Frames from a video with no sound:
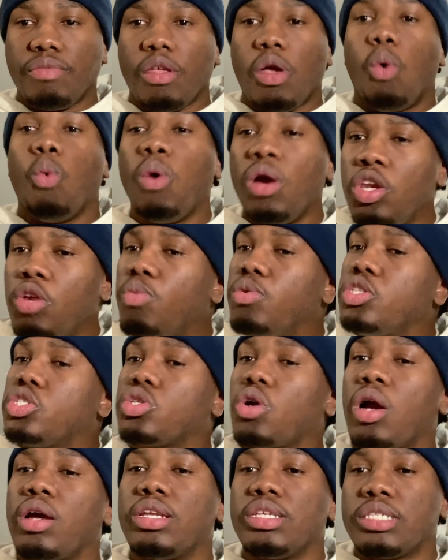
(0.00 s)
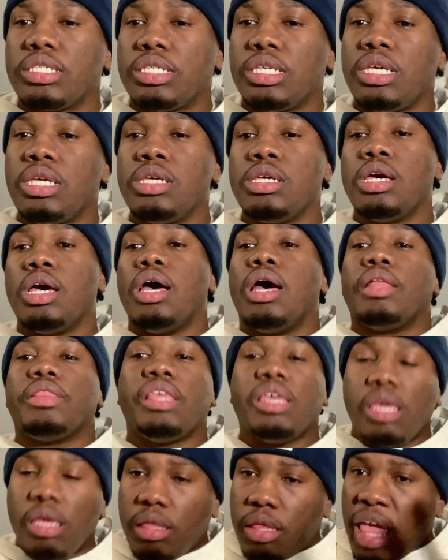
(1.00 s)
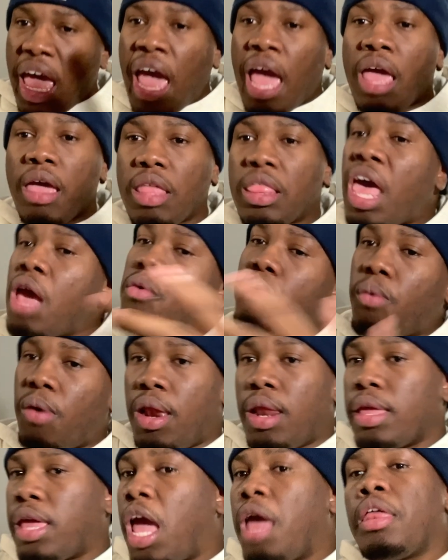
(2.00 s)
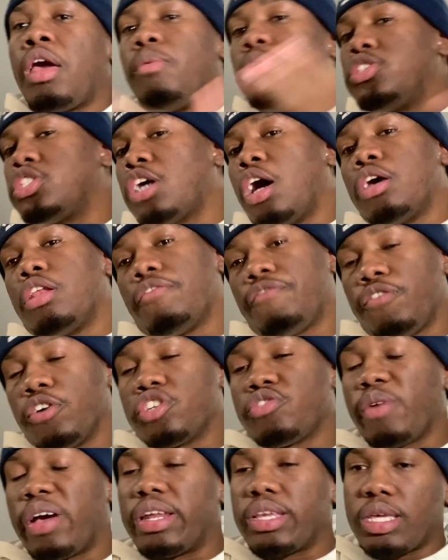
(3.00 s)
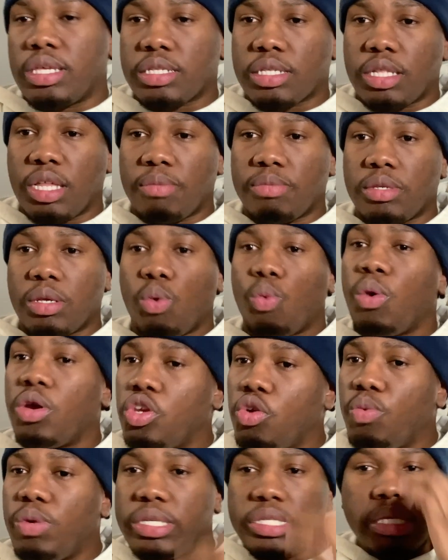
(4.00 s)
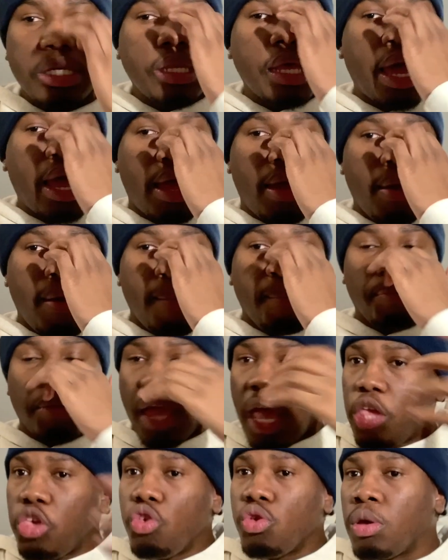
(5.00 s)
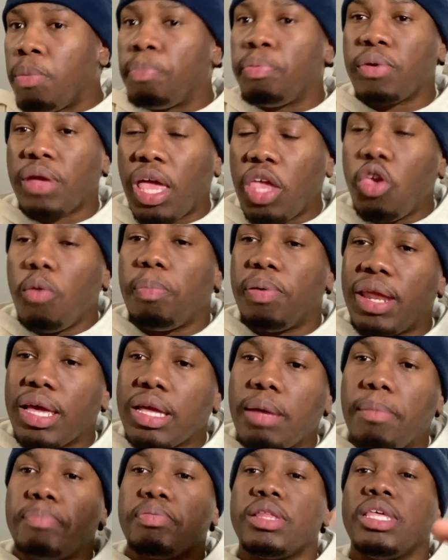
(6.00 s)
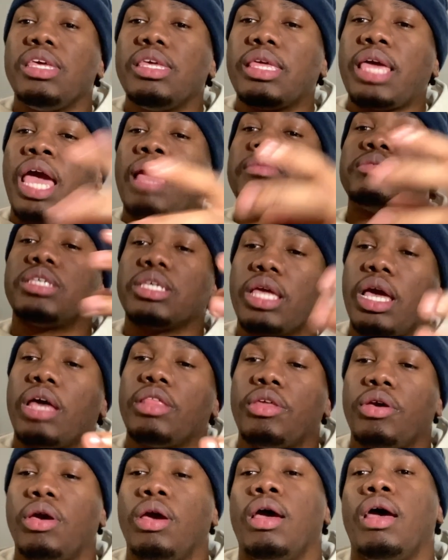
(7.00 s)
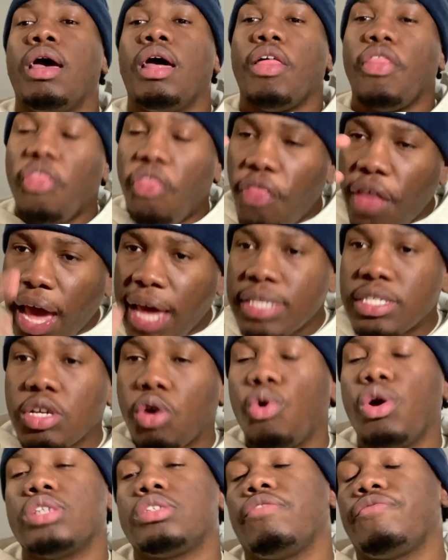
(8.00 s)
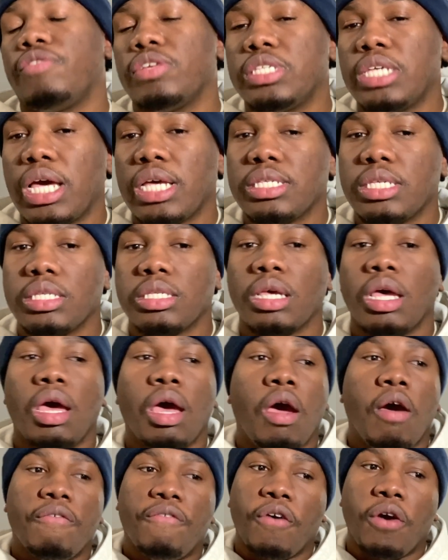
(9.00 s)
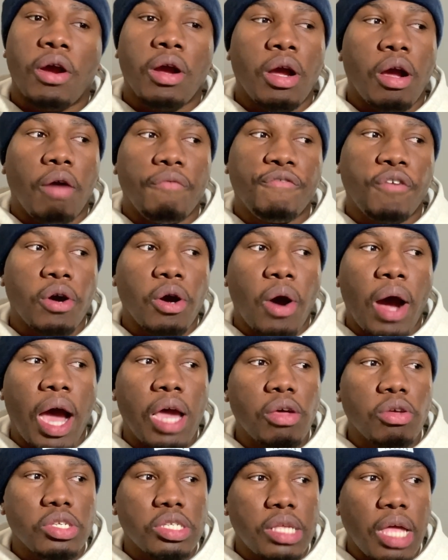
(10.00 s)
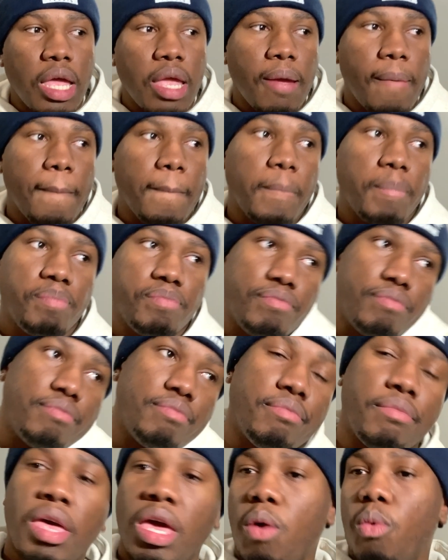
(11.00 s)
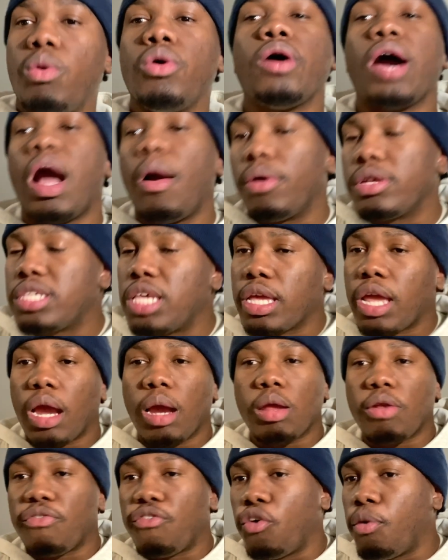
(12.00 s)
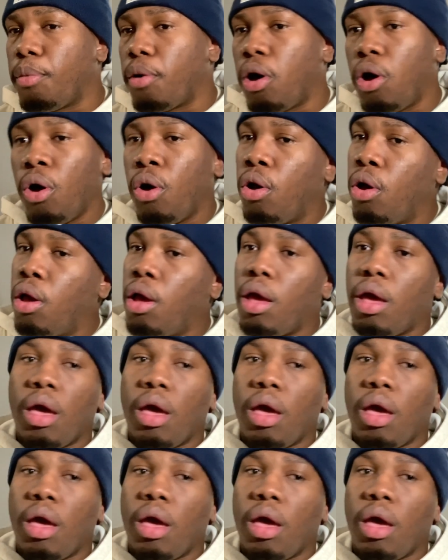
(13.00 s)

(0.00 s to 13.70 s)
When do we start to see that running game that we saw in the first round against Clemson? When do we see that? Can you put a complete game together? That's the question for Texas. For Ohio State, man, Will Howard take care of the football.